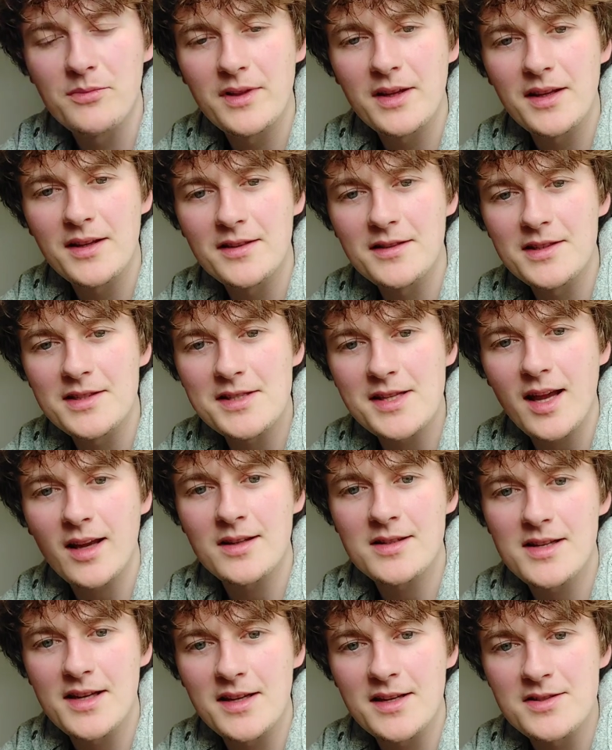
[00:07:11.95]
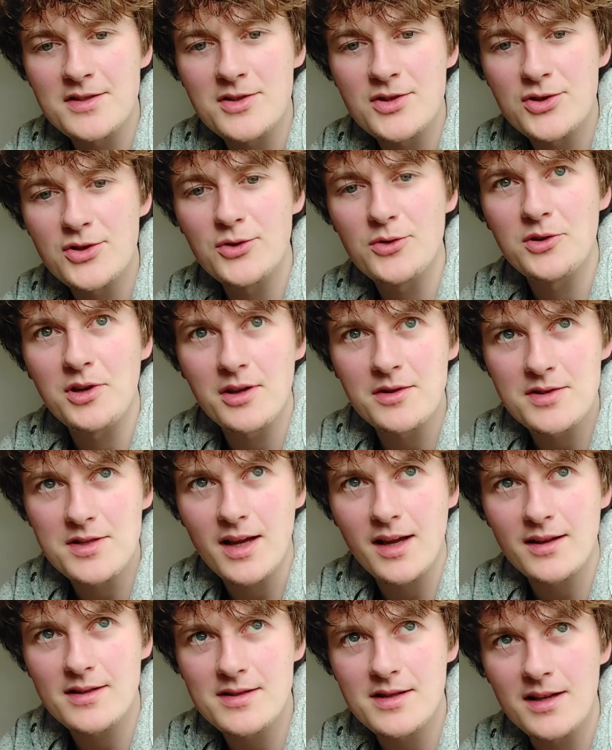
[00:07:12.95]
The the sex scene is a pseudo
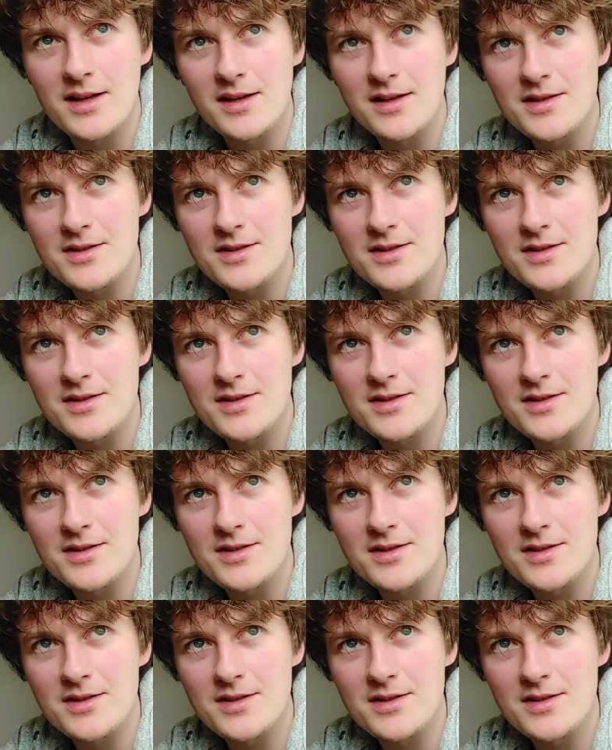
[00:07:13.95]
sex scene.